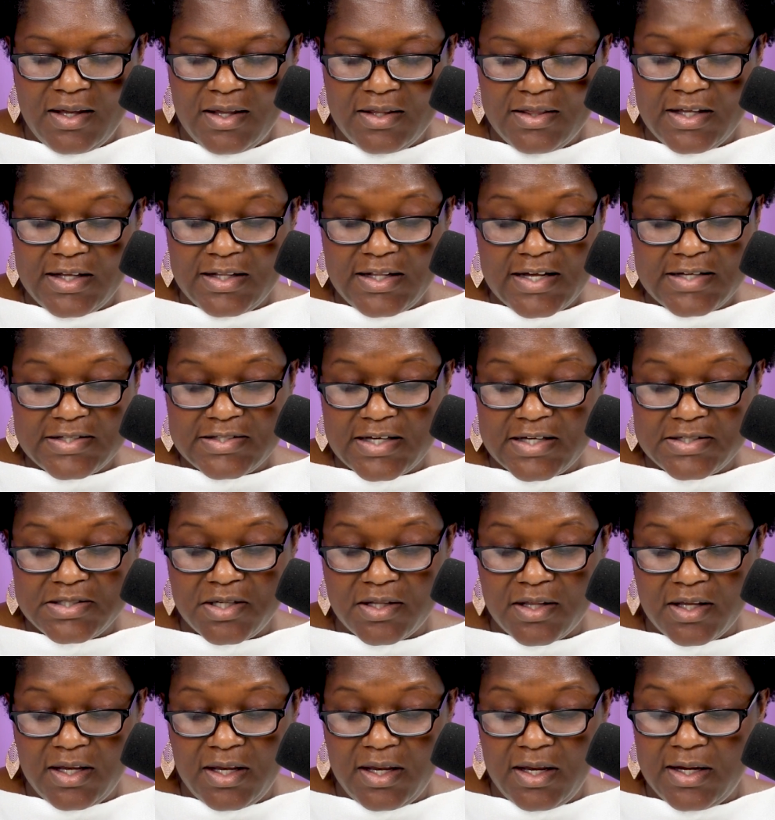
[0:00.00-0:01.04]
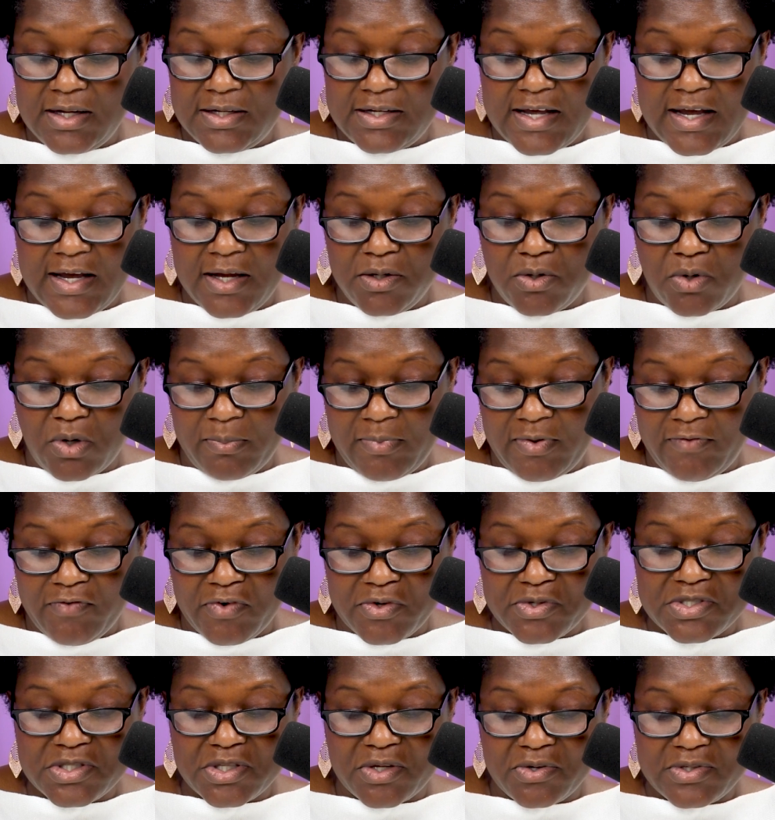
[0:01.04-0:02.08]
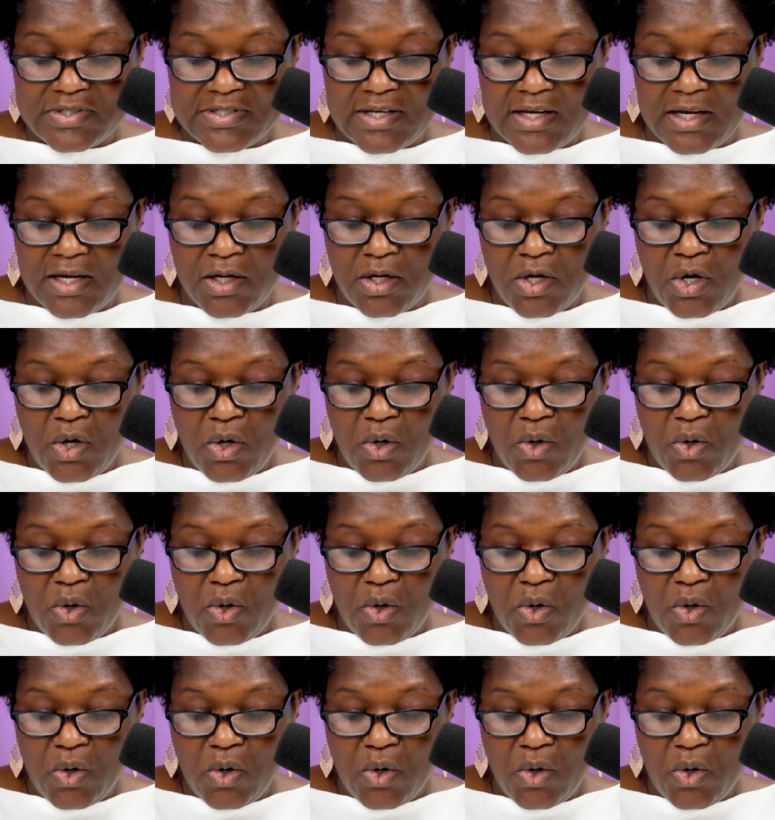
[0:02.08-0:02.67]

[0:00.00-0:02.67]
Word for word: then they said to the king, Daniel, I'm in verse thirteen,